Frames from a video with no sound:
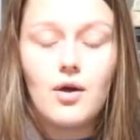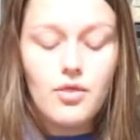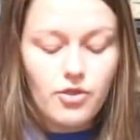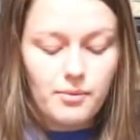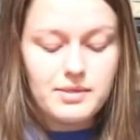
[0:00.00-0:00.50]

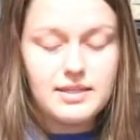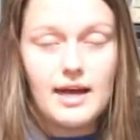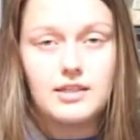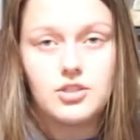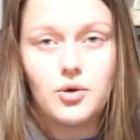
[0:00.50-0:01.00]

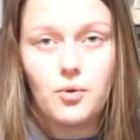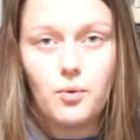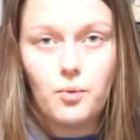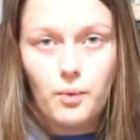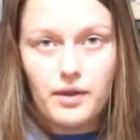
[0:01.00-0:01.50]
thermostat
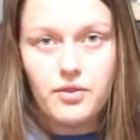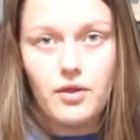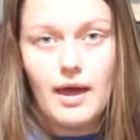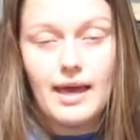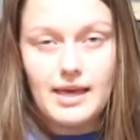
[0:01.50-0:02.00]
with
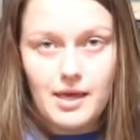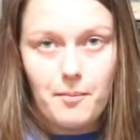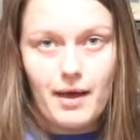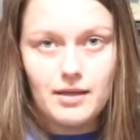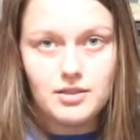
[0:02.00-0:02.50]
a heat
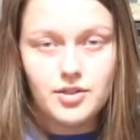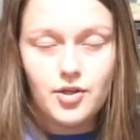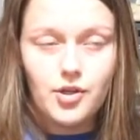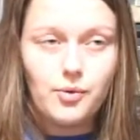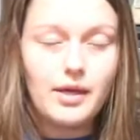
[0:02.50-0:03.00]
mat.
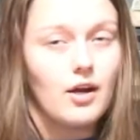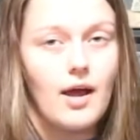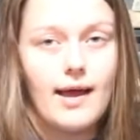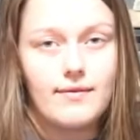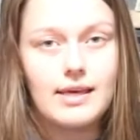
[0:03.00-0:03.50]
You cannot
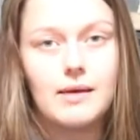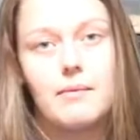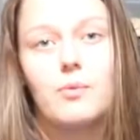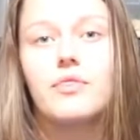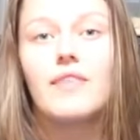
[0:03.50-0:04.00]
have a heat
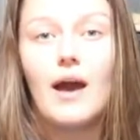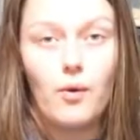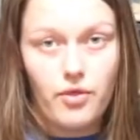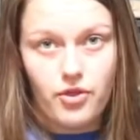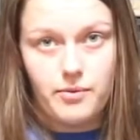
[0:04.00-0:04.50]
mat without
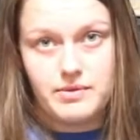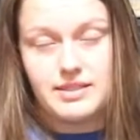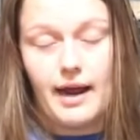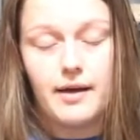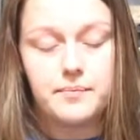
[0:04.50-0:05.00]
a
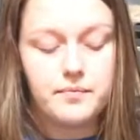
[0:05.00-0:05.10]
thermostat.